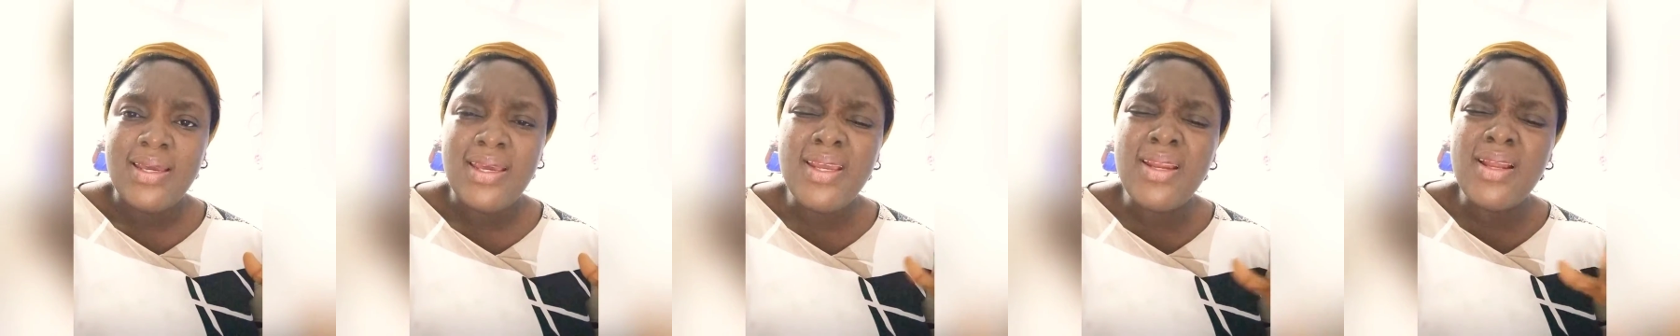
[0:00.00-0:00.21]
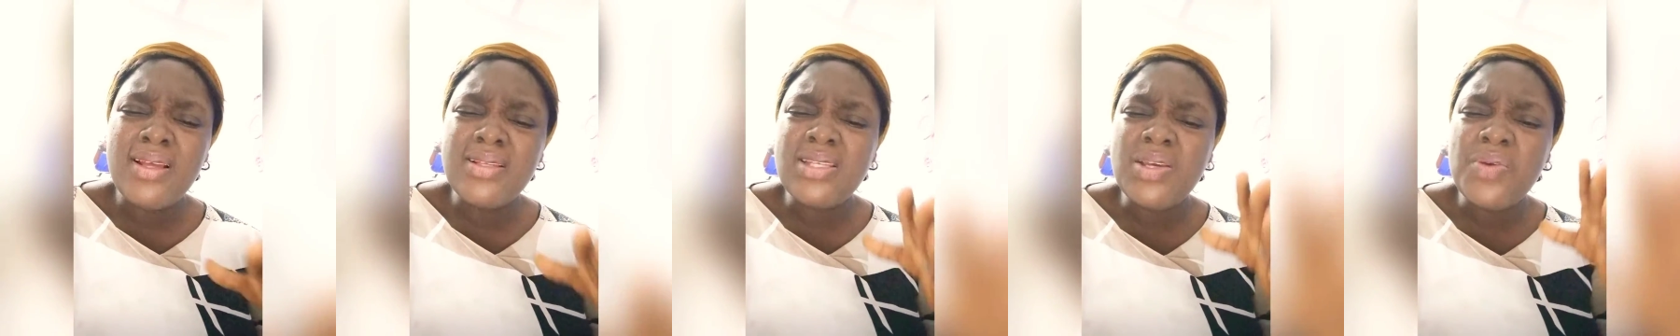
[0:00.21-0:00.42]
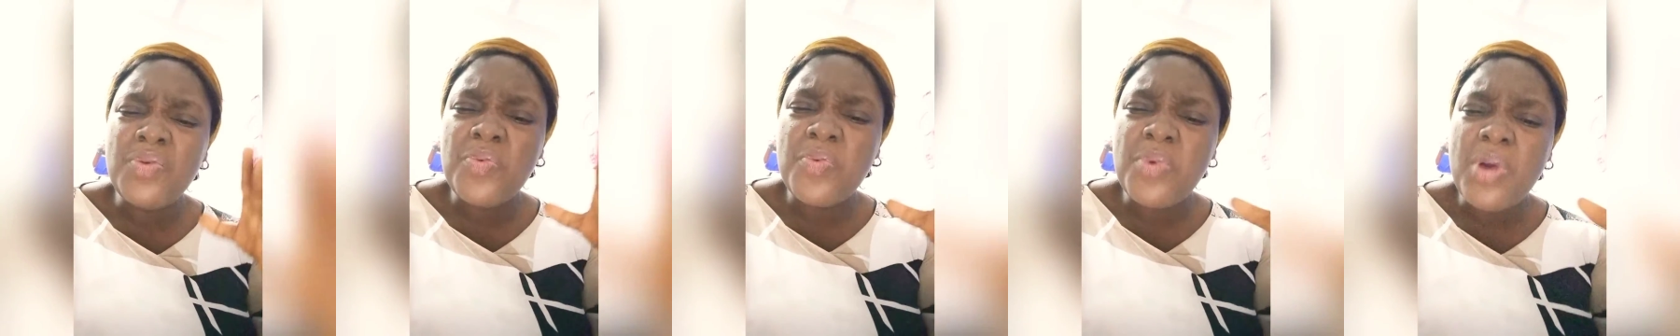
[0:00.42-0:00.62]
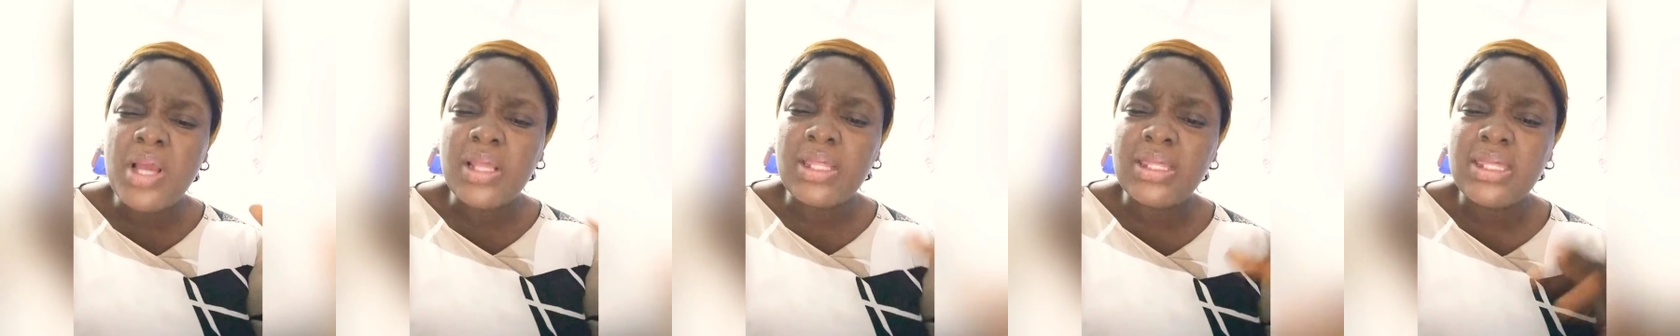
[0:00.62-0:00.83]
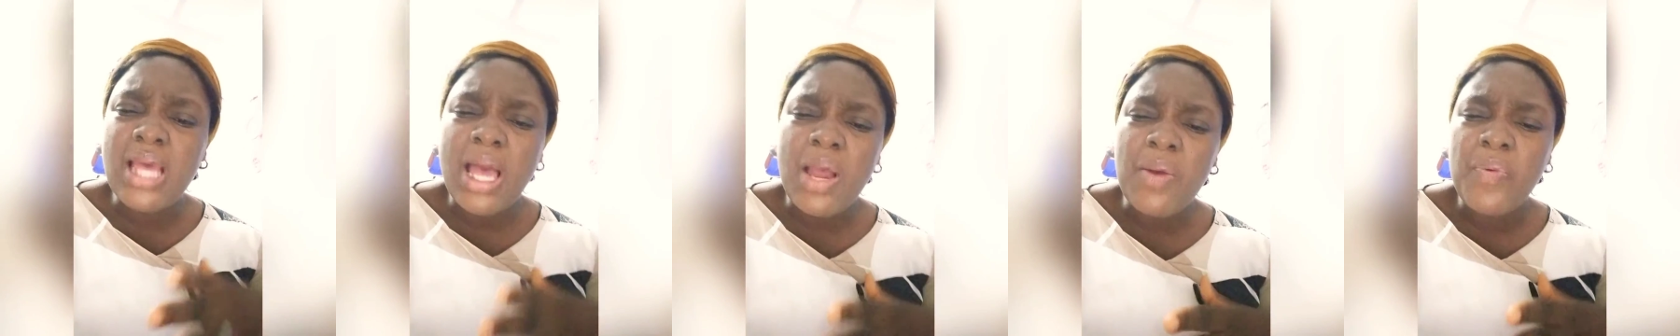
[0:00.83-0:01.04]
It doesn't
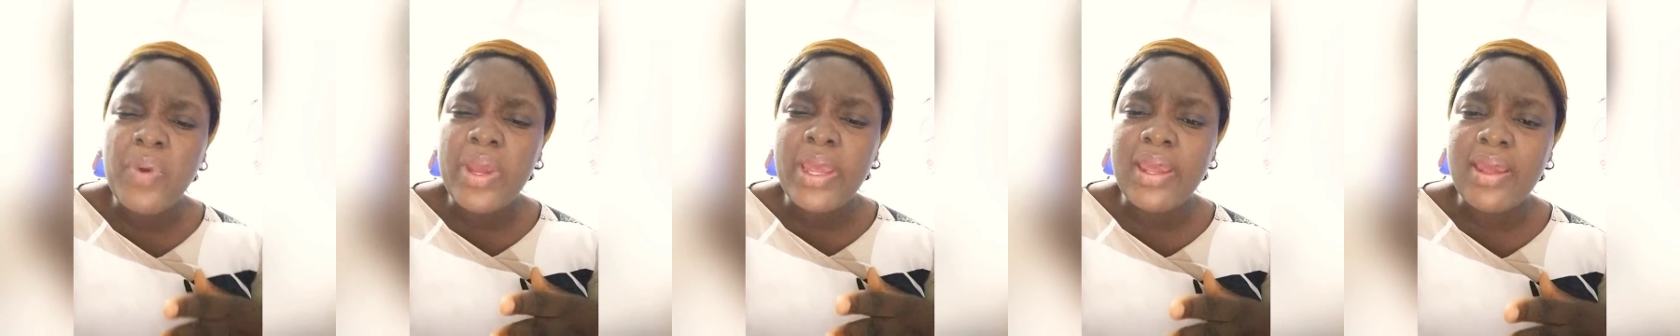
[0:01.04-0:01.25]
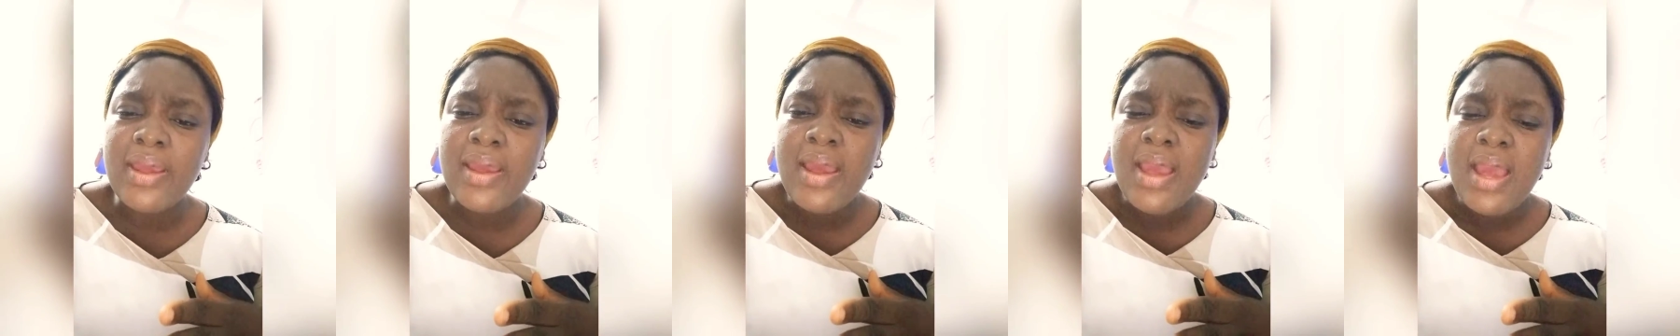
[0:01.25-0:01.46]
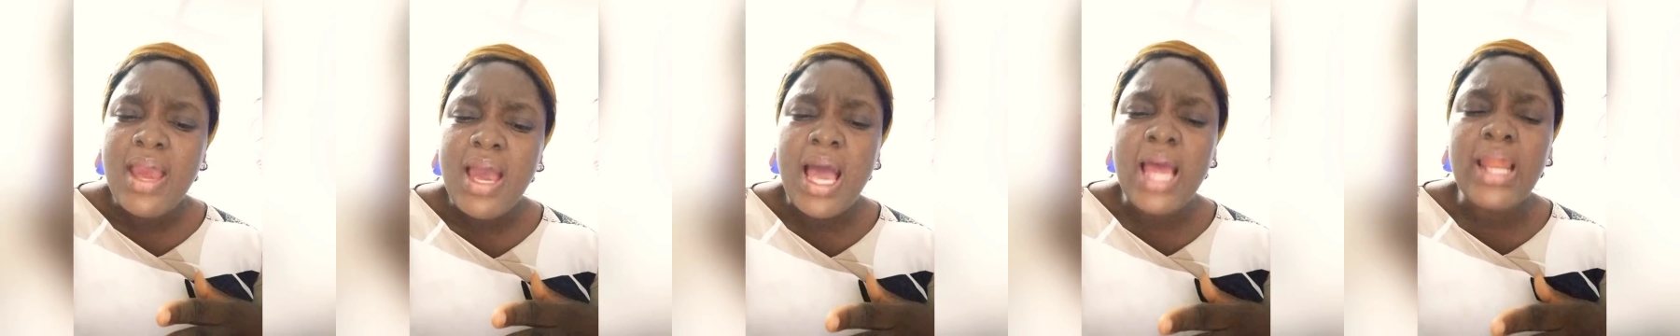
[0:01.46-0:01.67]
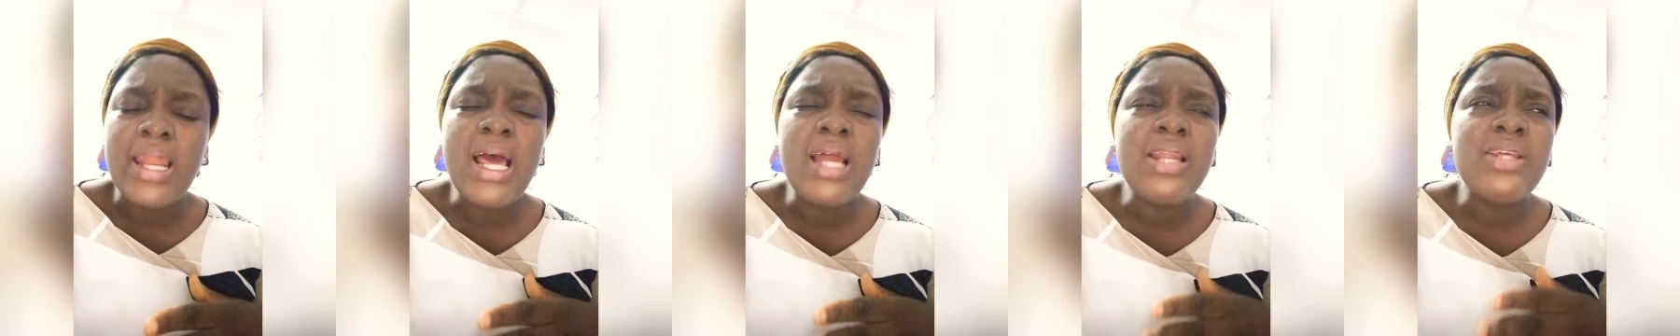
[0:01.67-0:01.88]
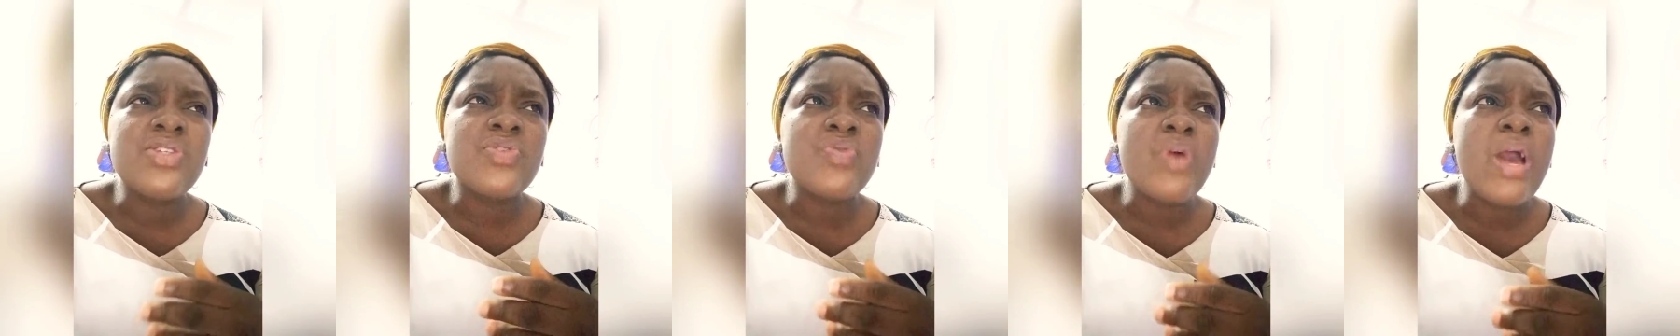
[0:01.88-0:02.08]
work that way, and
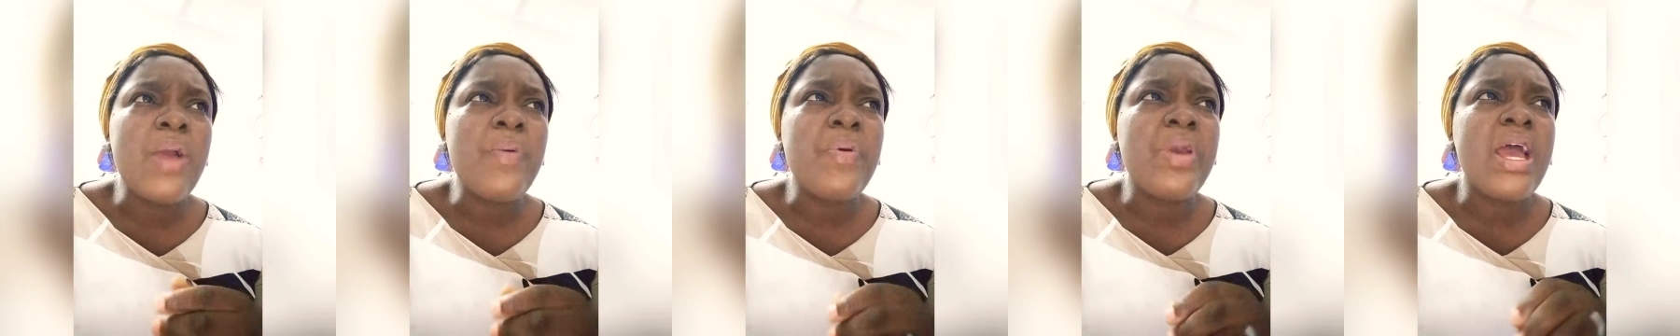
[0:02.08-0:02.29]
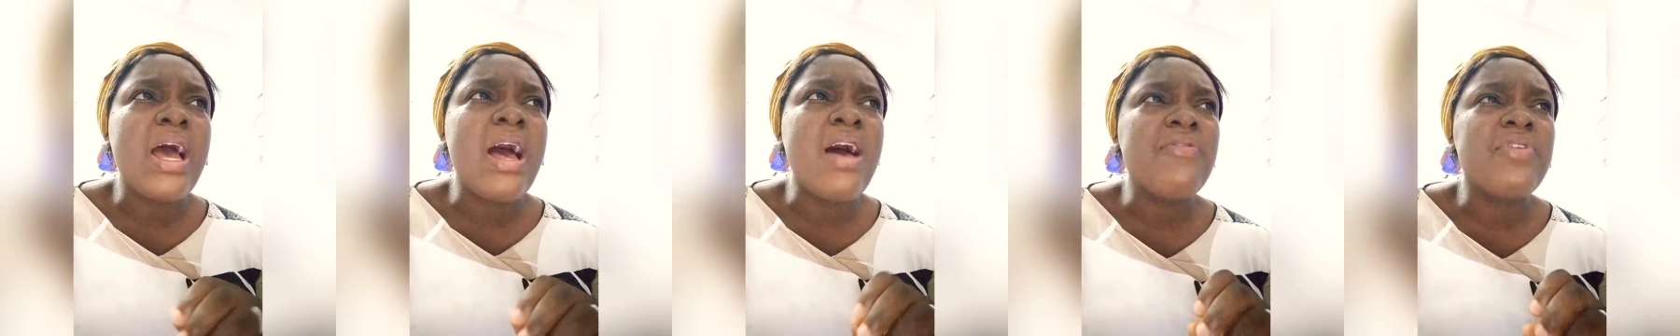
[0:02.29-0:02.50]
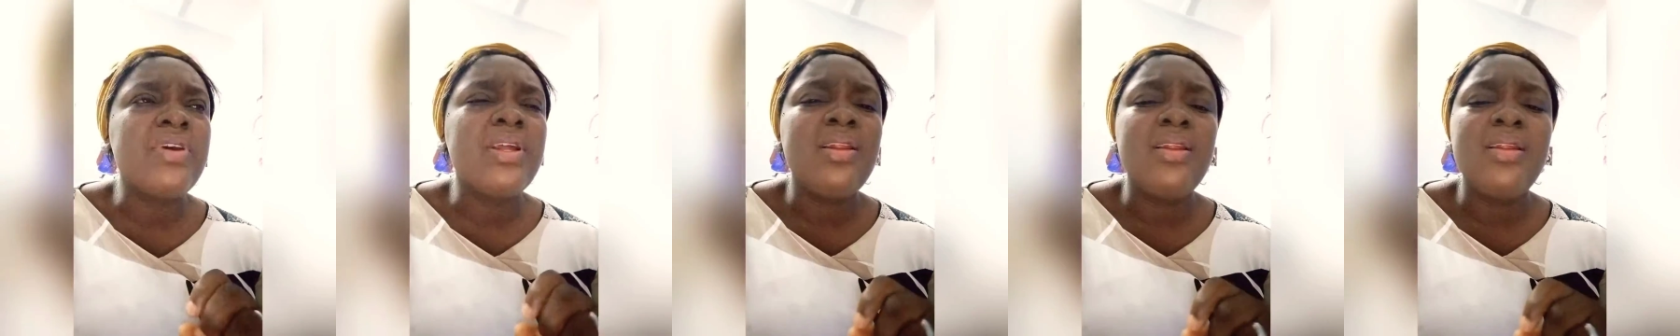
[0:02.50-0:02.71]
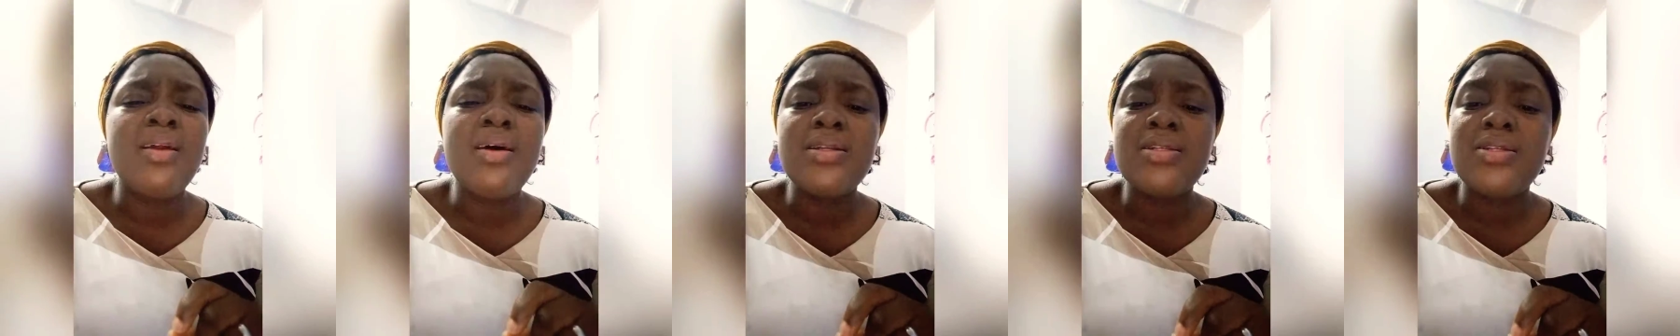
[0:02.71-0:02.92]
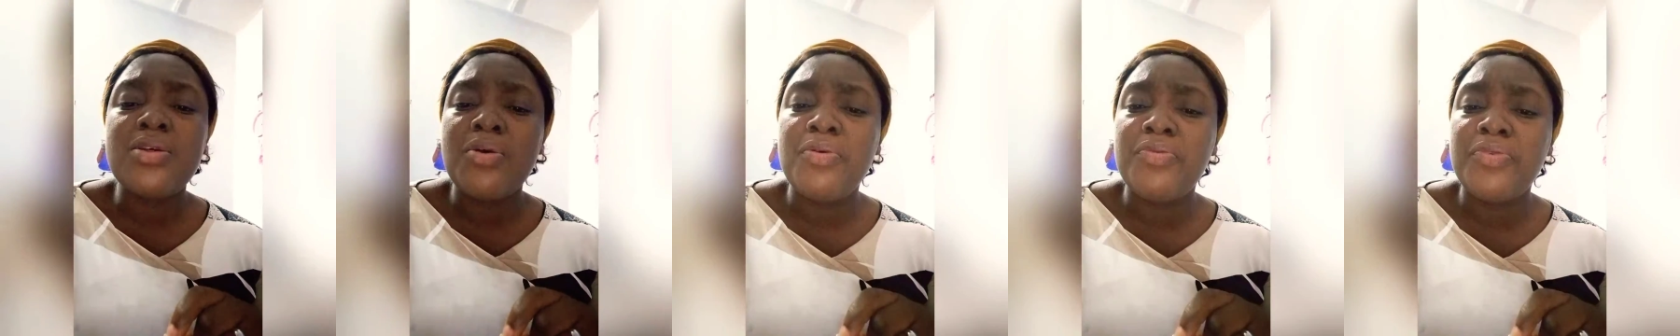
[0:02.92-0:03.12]
that is why we have a
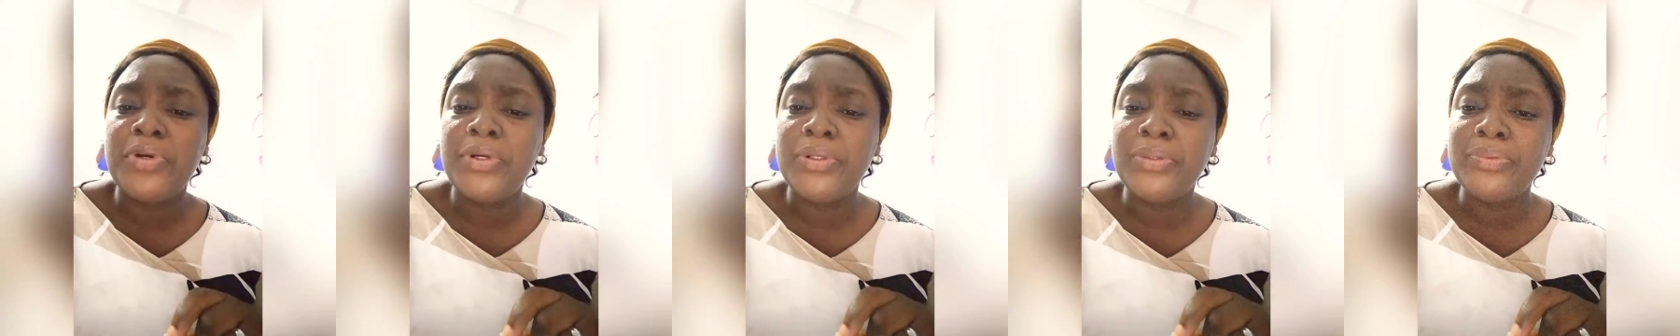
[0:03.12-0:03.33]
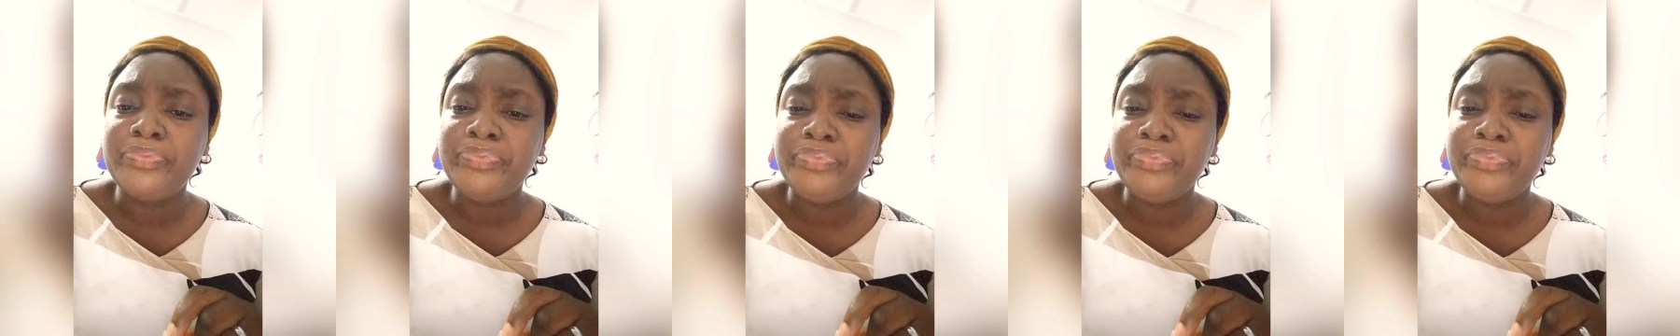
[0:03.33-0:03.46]
lot of